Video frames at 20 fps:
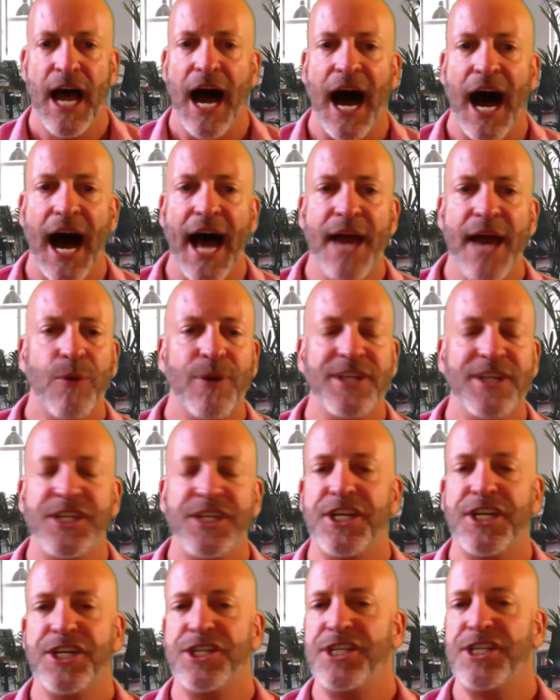I don't want you
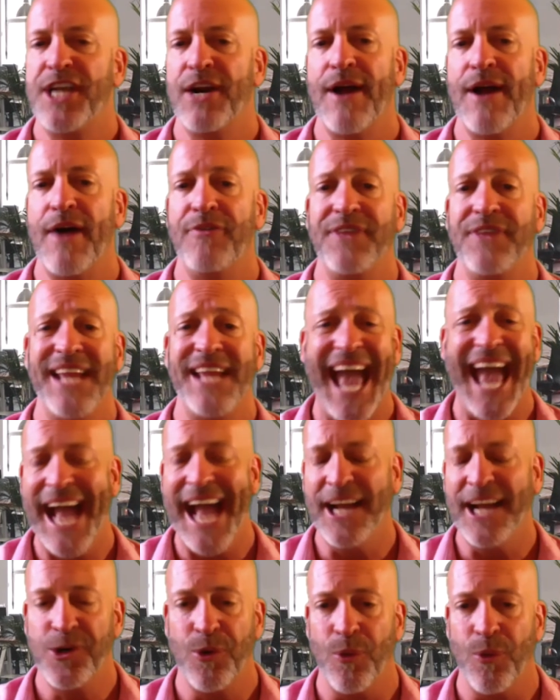to share out the
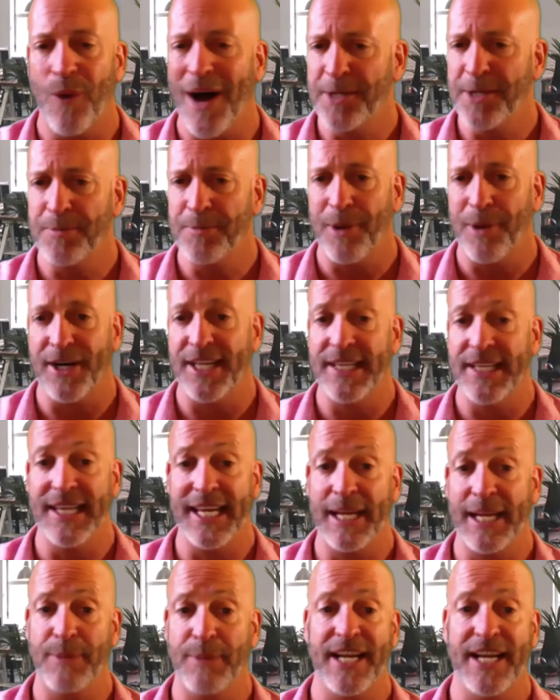actual watch party
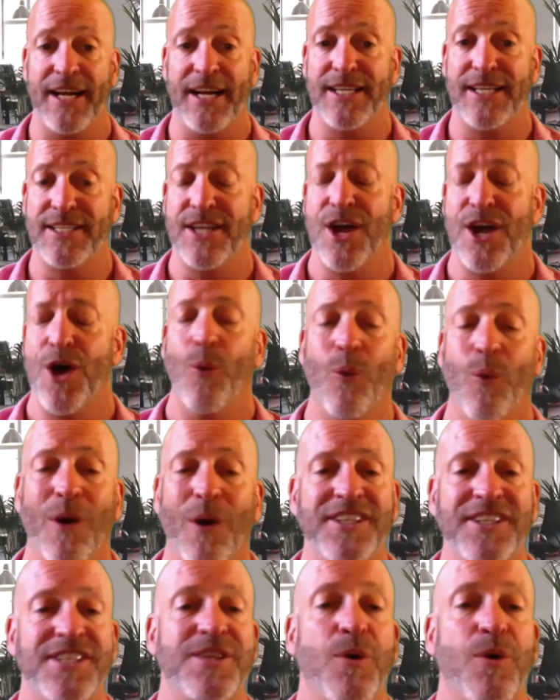link because
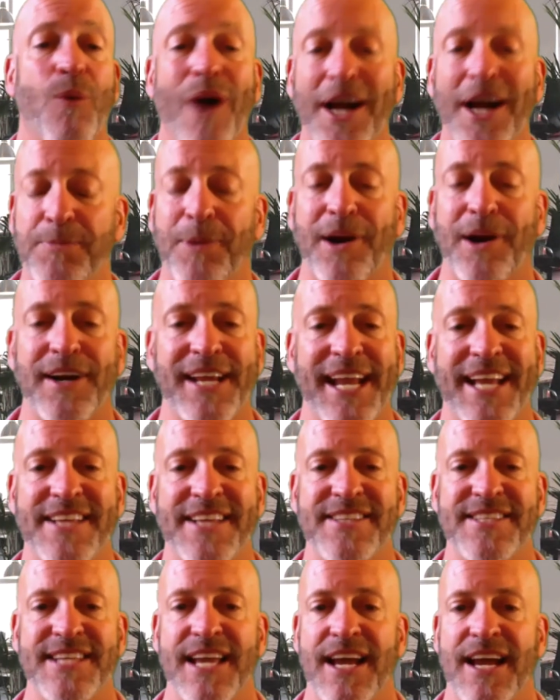once the watch party
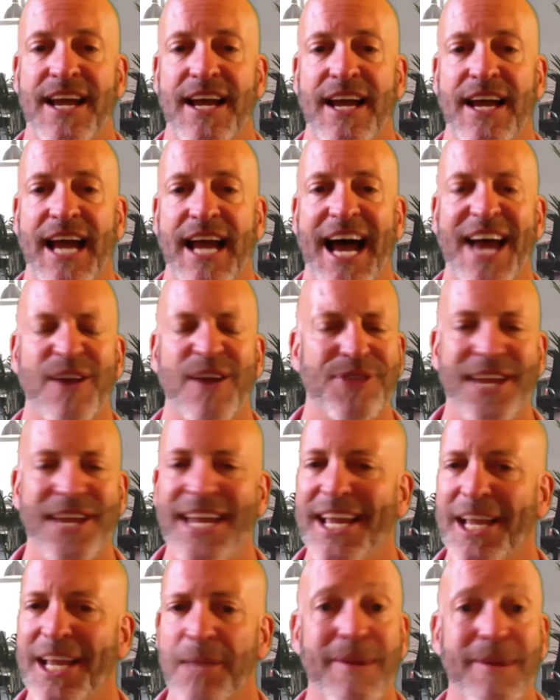ends, I don't think
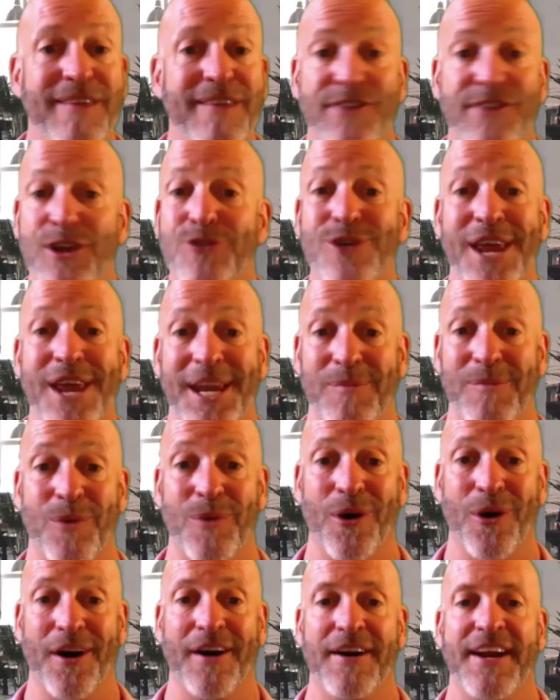it can be viewed
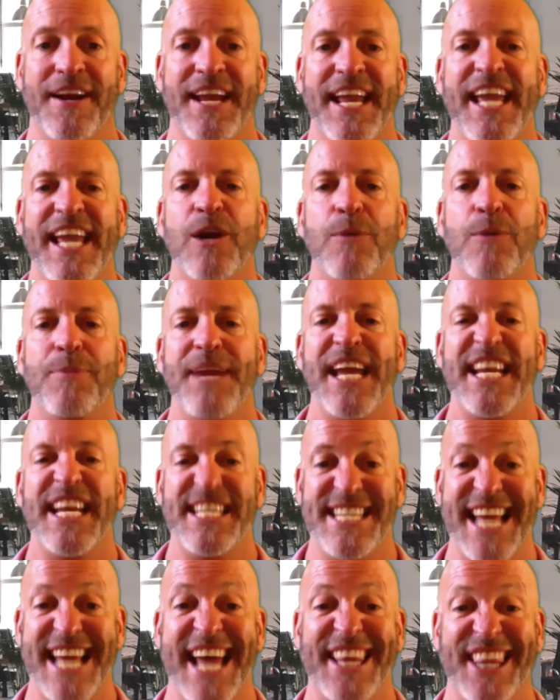anymore. It'll be a
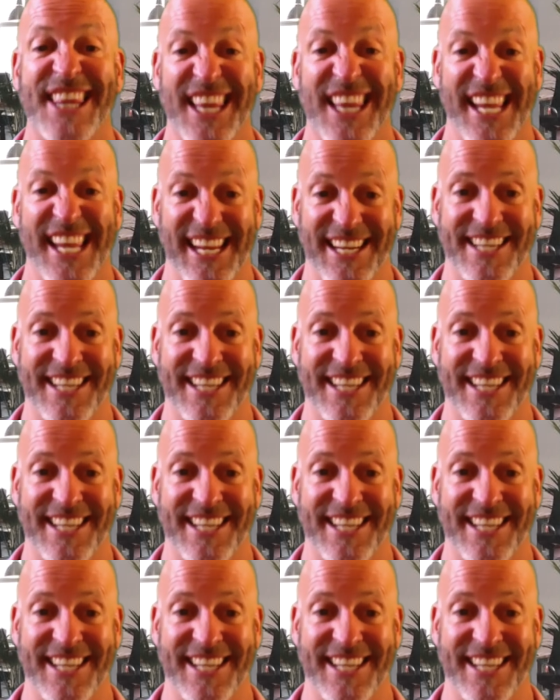dead link.